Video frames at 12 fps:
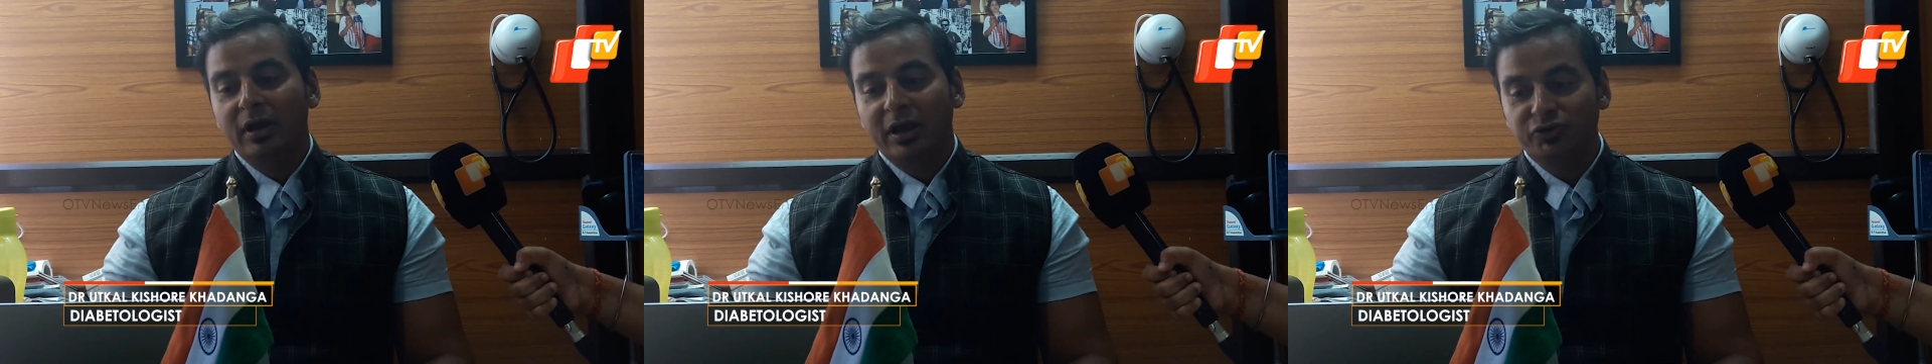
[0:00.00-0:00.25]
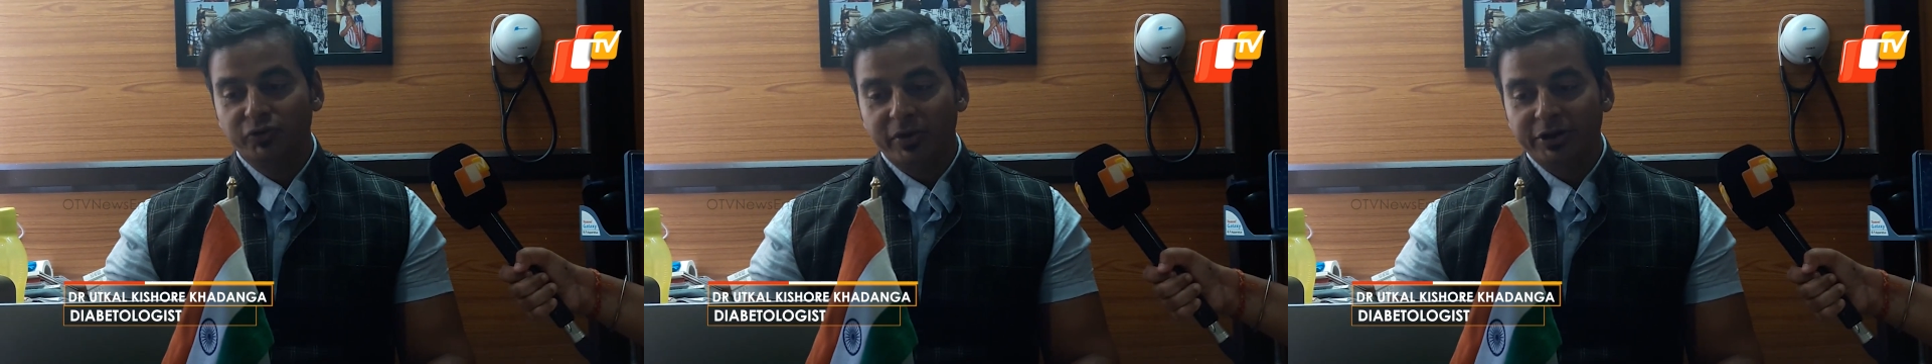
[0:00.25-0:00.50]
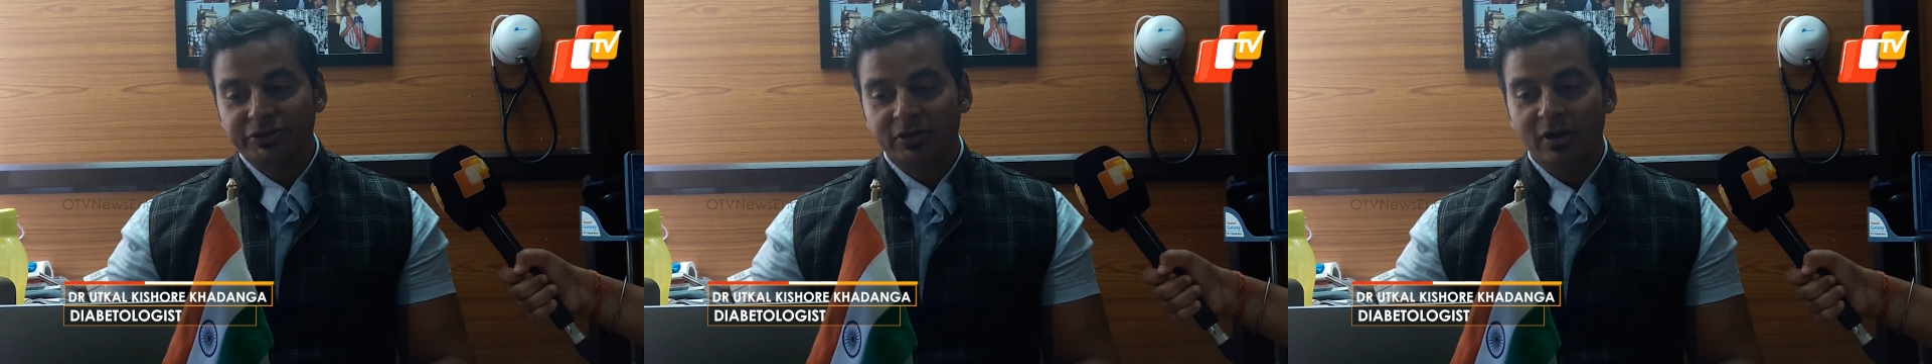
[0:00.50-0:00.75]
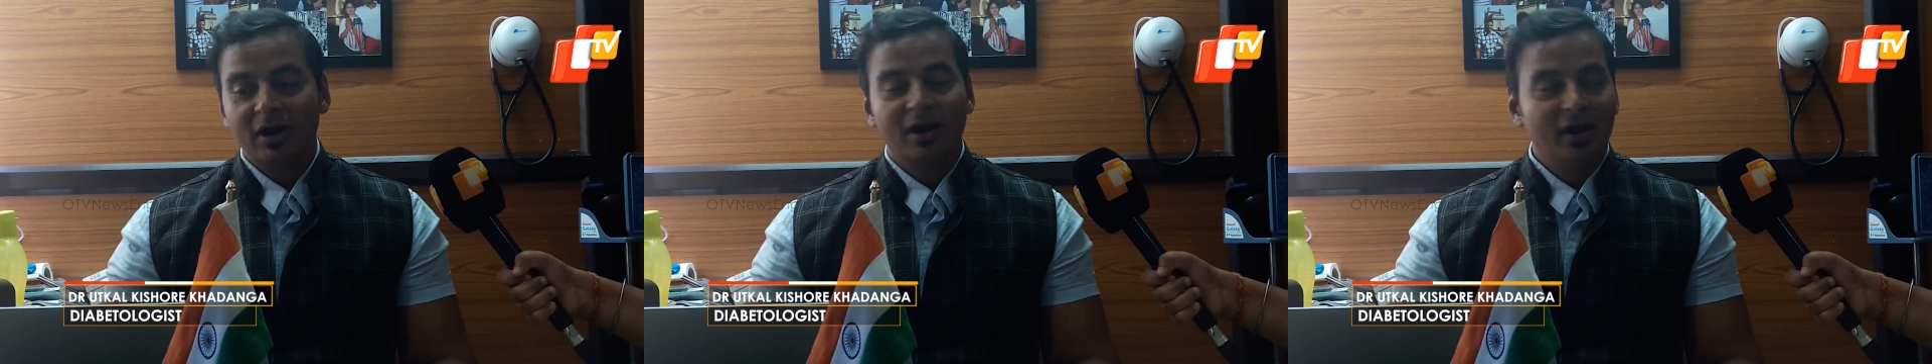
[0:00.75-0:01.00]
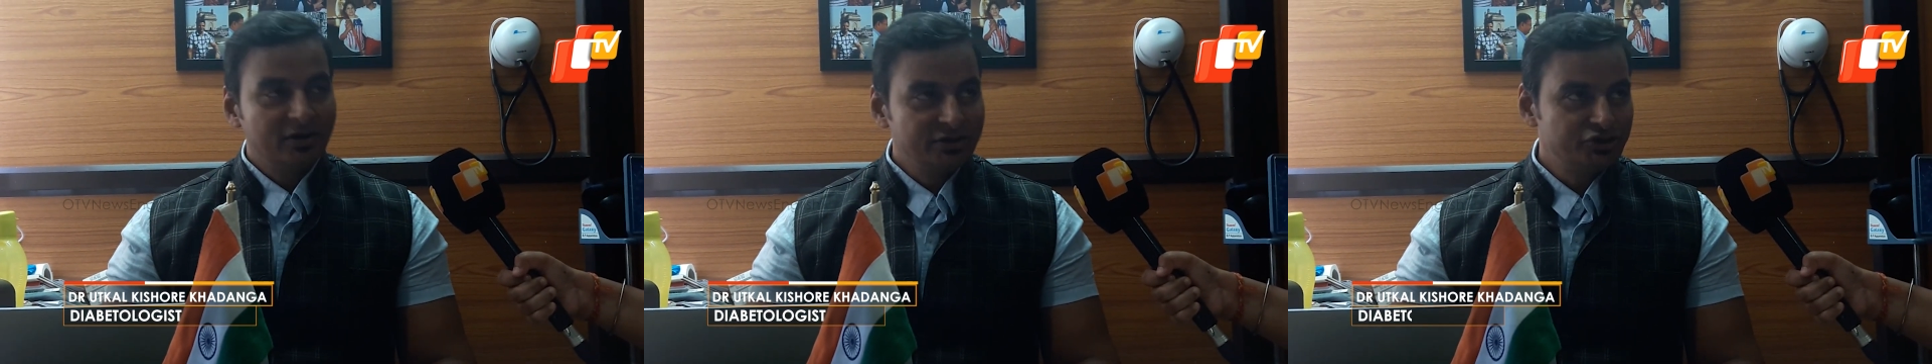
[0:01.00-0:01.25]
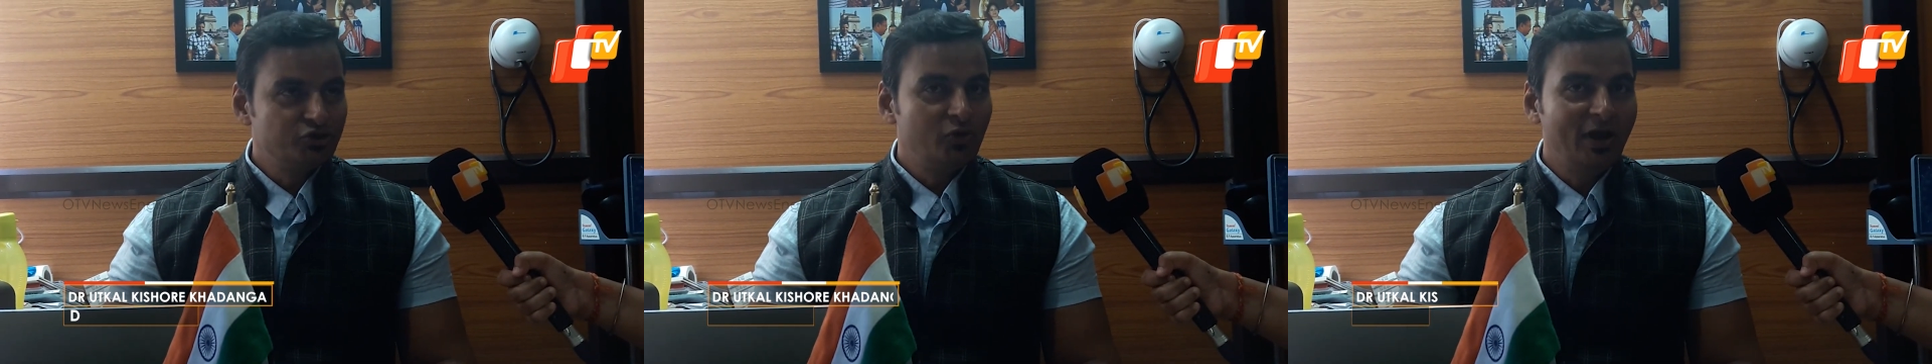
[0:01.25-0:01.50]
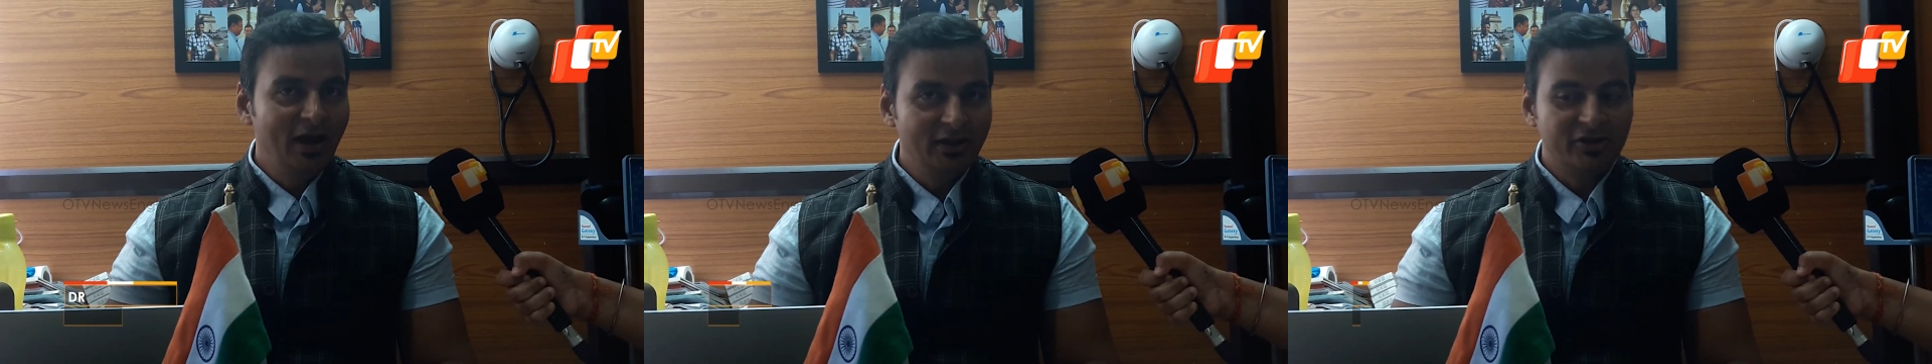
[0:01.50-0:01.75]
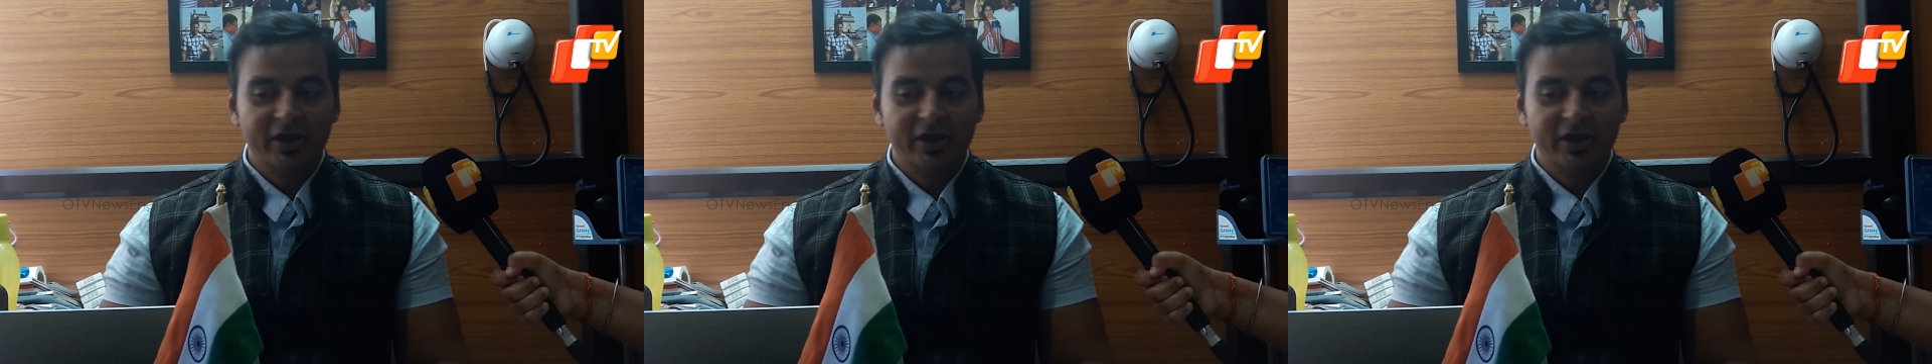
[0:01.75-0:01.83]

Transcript: education and access to health